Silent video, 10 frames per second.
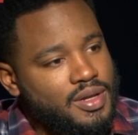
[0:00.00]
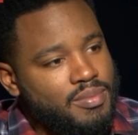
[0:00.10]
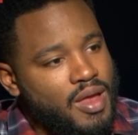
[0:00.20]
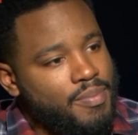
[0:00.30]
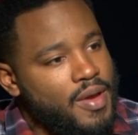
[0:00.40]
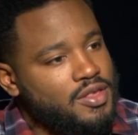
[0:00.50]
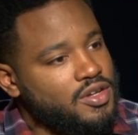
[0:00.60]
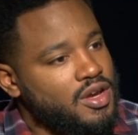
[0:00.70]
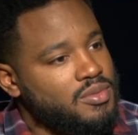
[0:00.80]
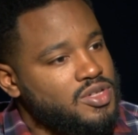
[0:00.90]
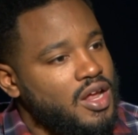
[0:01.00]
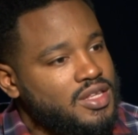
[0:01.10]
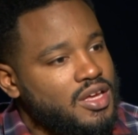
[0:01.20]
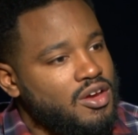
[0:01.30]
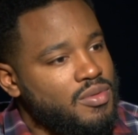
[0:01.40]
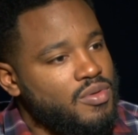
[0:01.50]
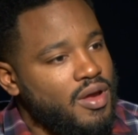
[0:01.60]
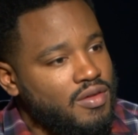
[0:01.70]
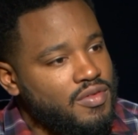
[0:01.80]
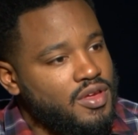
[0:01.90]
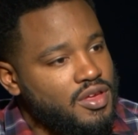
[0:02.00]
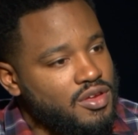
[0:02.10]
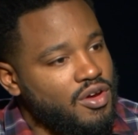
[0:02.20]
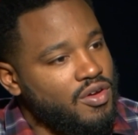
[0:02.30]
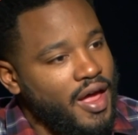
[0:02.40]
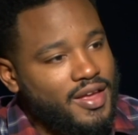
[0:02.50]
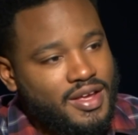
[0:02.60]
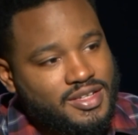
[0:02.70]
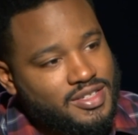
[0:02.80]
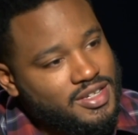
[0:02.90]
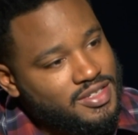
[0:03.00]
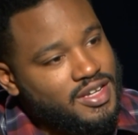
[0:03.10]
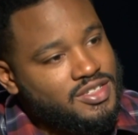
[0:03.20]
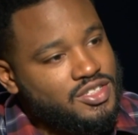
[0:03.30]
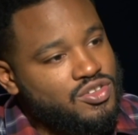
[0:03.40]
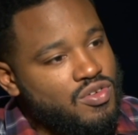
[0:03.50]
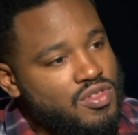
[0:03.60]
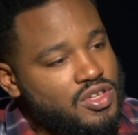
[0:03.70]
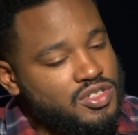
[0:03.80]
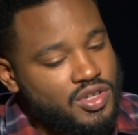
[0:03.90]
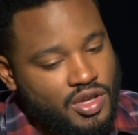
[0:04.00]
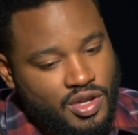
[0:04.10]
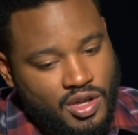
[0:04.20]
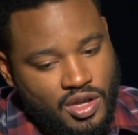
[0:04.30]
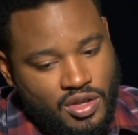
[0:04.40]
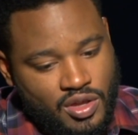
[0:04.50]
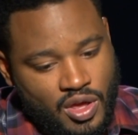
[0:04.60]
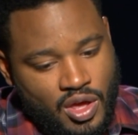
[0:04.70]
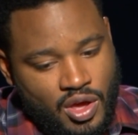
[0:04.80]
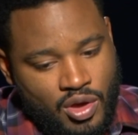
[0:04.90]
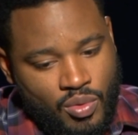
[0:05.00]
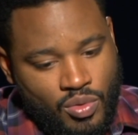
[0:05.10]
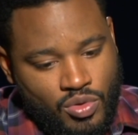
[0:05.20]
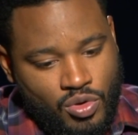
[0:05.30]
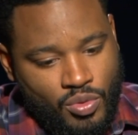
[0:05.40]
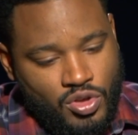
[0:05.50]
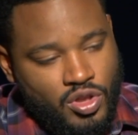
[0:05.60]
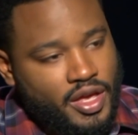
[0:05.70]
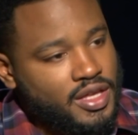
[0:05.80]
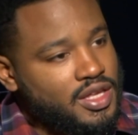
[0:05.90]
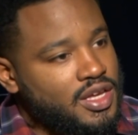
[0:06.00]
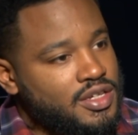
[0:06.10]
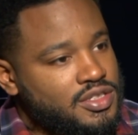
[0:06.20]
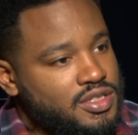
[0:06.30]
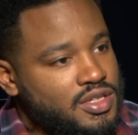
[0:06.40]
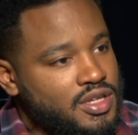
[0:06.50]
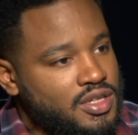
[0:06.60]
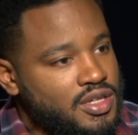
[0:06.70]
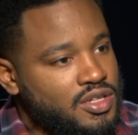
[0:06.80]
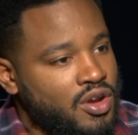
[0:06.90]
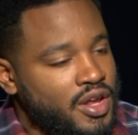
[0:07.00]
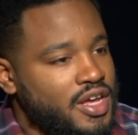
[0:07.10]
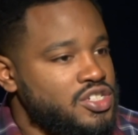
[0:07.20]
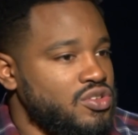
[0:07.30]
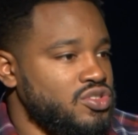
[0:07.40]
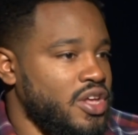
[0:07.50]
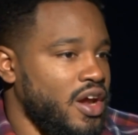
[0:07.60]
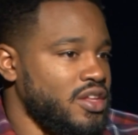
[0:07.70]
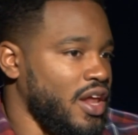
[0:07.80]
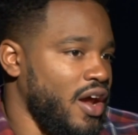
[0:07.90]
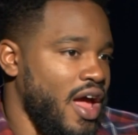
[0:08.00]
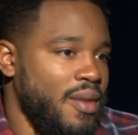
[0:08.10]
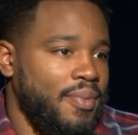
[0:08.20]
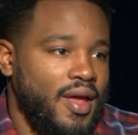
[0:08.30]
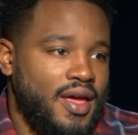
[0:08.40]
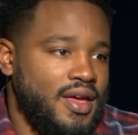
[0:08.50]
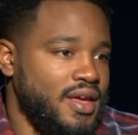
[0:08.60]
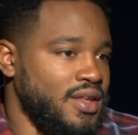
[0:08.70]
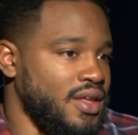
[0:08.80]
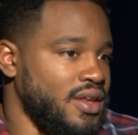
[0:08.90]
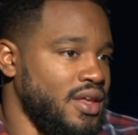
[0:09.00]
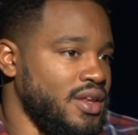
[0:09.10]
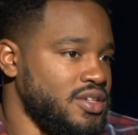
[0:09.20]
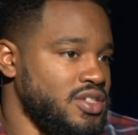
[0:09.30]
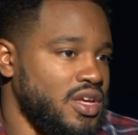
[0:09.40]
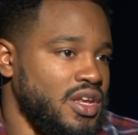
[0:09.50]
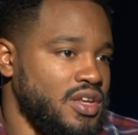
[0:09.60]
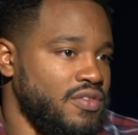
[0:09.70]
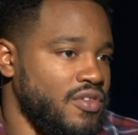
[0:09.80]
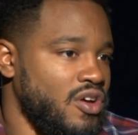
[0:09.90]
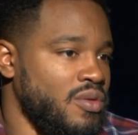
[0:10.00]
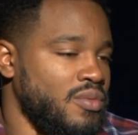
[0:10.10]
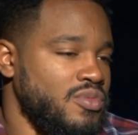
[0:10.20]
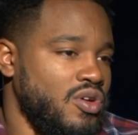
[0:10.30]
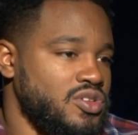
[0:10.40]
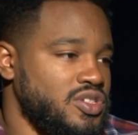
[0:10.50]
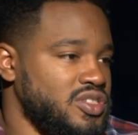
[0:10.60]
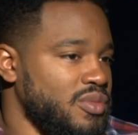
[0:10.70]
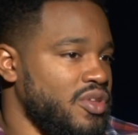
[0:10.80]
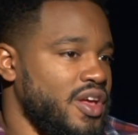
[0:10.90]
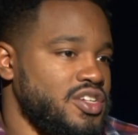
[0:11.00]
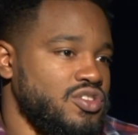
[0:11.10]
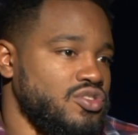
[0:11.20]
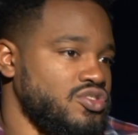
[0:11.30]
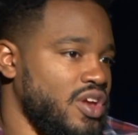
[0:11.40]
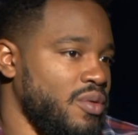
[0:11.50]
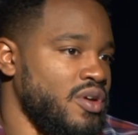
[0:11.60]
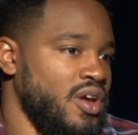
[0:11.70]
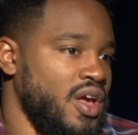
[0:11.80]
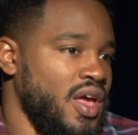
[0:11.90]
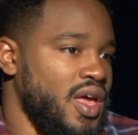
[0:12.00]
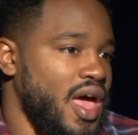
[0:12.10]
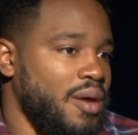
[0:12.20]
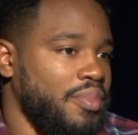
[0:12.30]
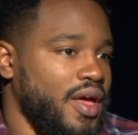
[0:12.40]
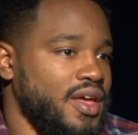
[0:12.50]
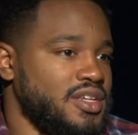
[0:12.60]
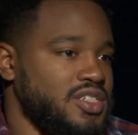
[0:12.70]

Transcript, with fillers: Black Panther comes out, I think it'll be relevant. You know, like like is it is it, is it truth? Because it, it, it you know when you look at these the, the, you know the issues that are that are at play in, in, in this in this film, you know it's similar issues that were at play in the